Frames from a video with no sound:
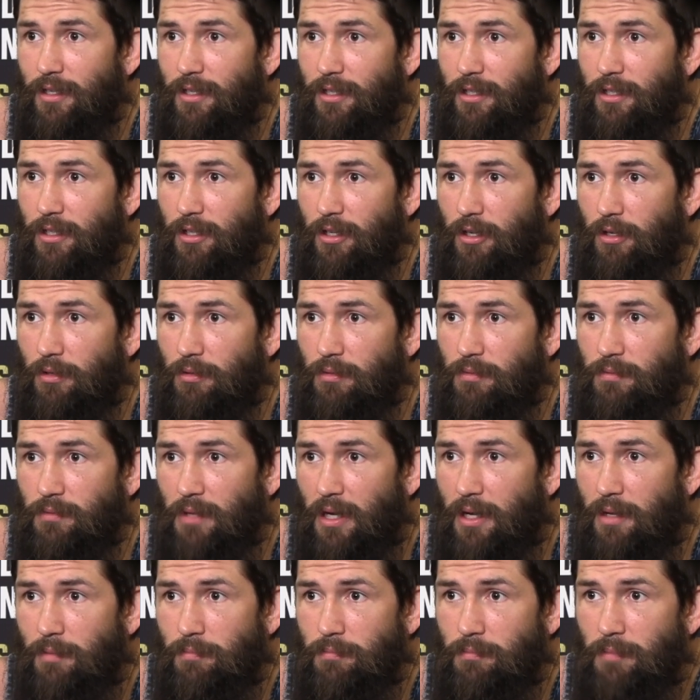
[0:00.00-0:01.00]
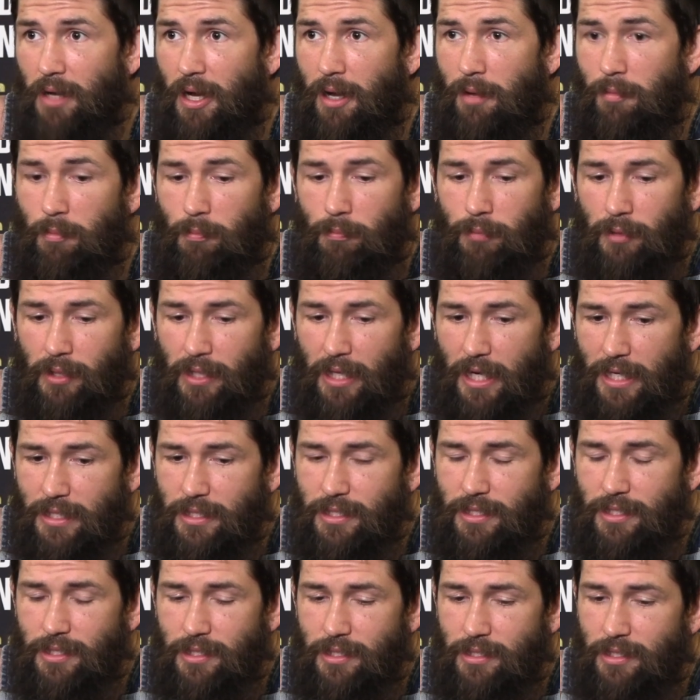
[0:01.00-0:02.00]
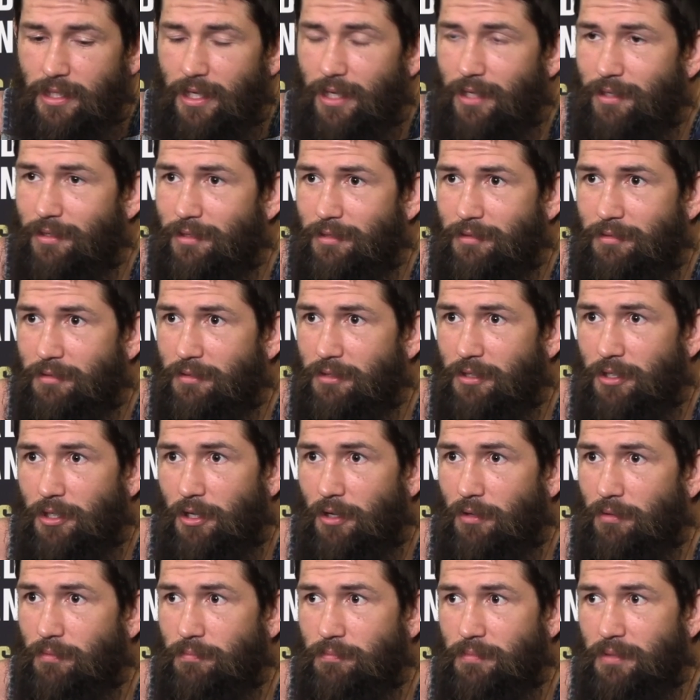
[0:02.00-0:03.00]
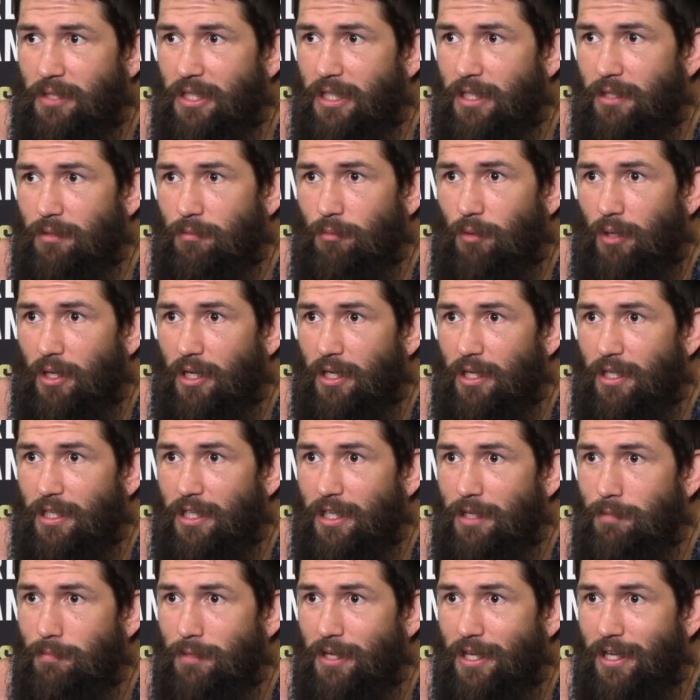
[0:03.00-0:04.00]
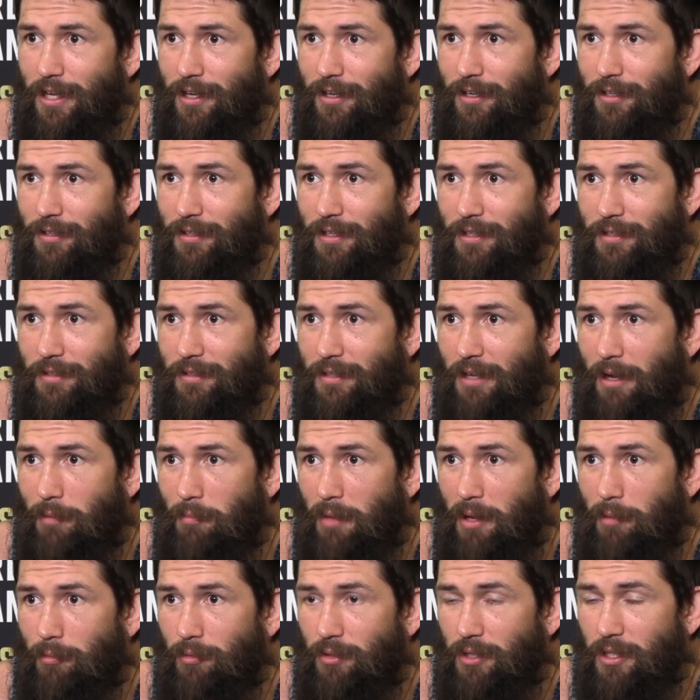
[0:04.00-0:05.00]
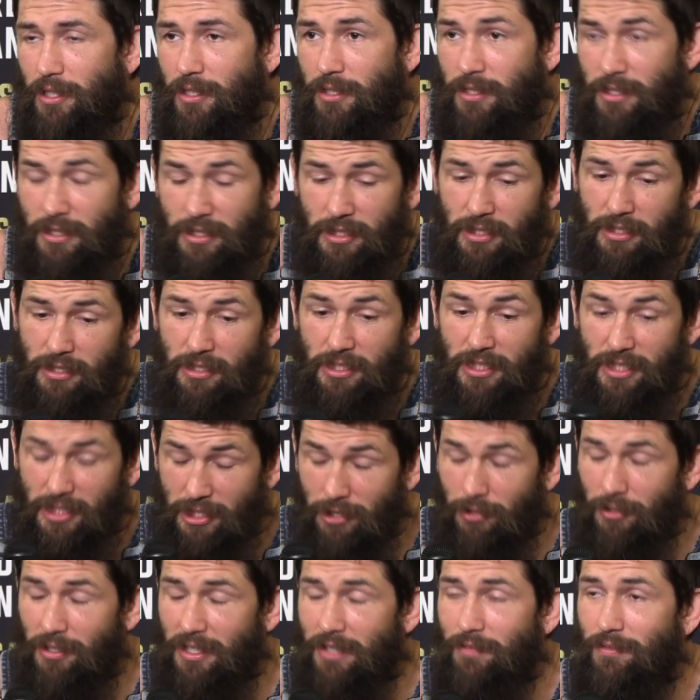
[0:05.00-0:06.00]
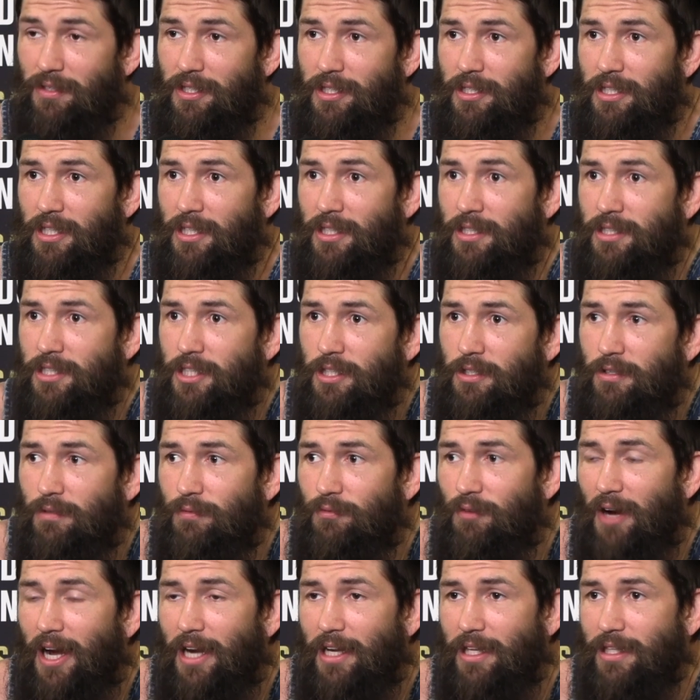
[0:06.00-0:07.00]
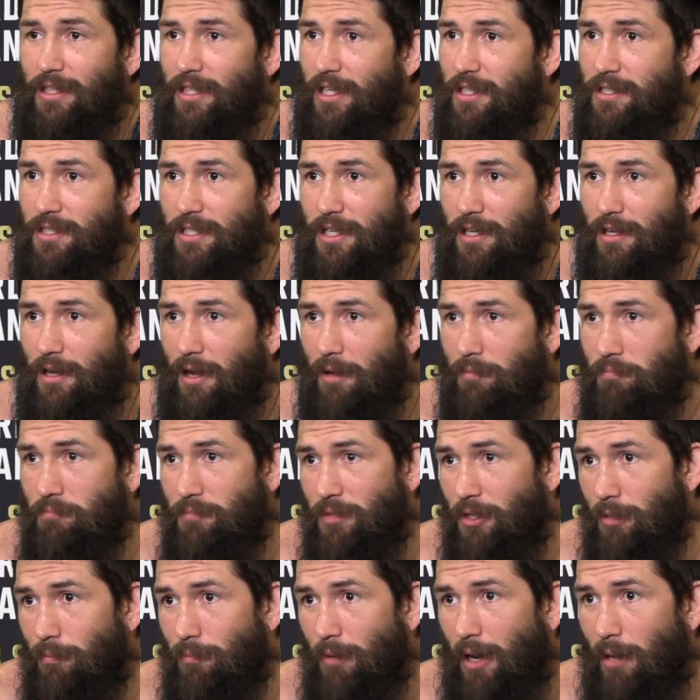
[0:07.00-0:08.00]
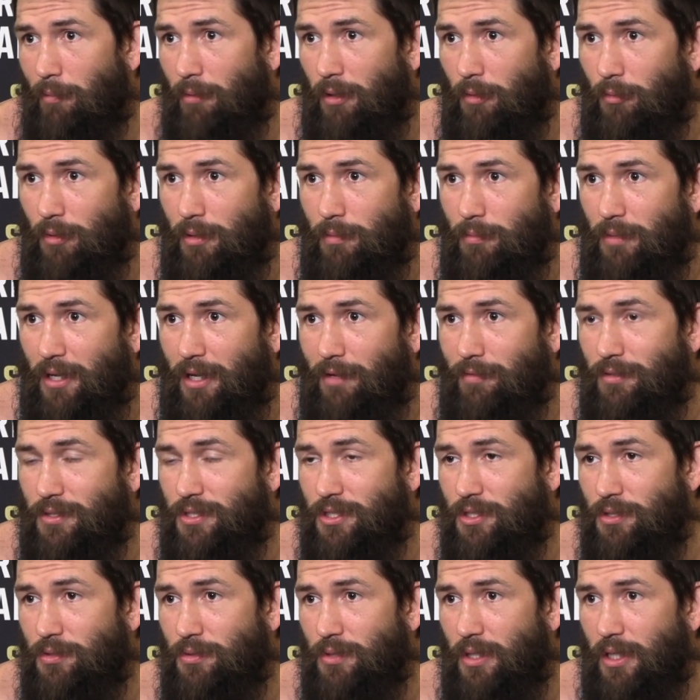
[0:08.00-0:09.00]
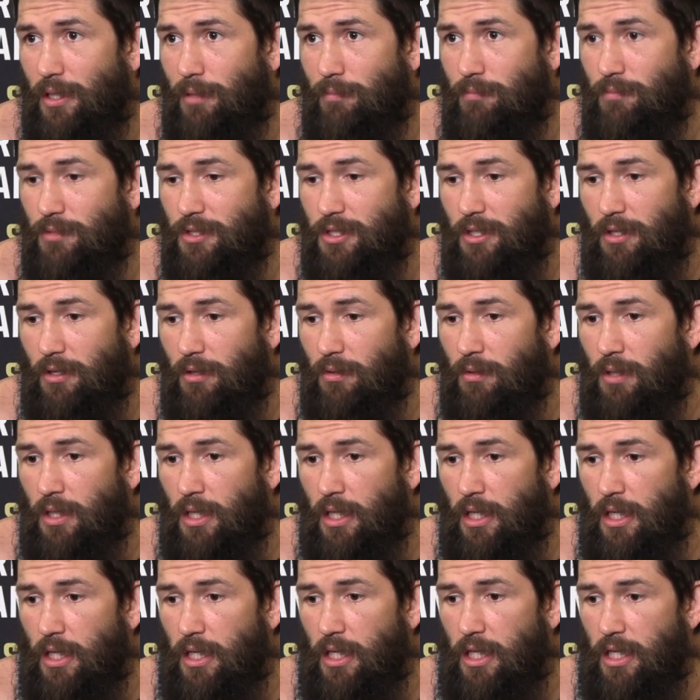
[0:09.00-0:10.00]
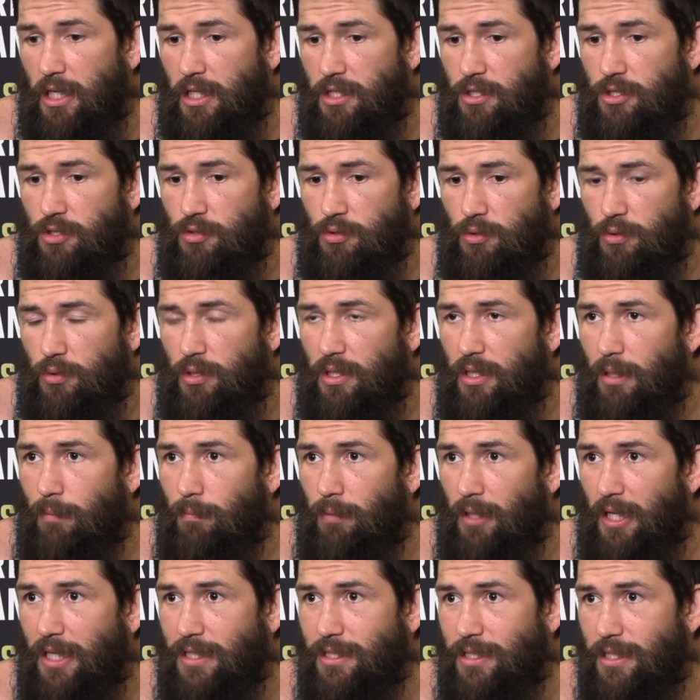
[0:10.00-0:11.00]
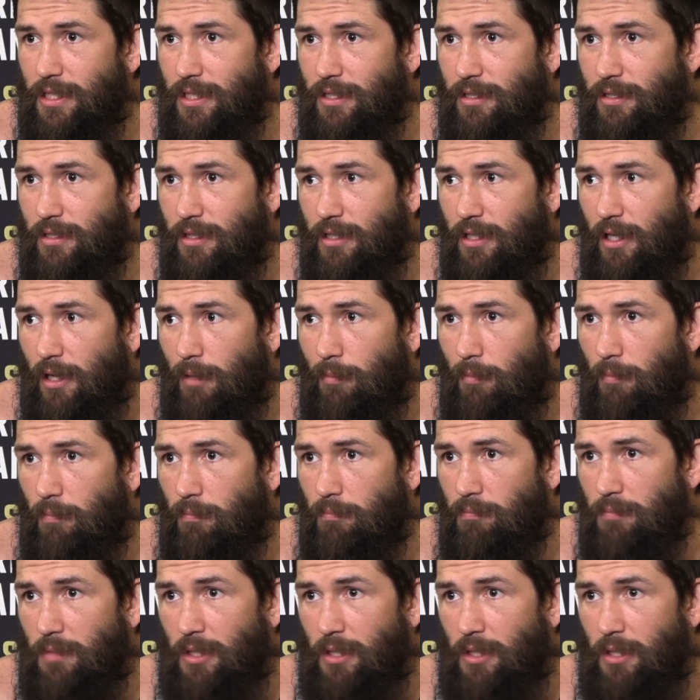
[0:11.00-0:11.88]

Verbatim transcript: you know, I'm I'm blessed, and you know, he wanted to keep me here, and I'm able to con- still even to continue fighting. They said I, you know, probably wouldn't be able to. Um, so it's truly a blessing, and I'm,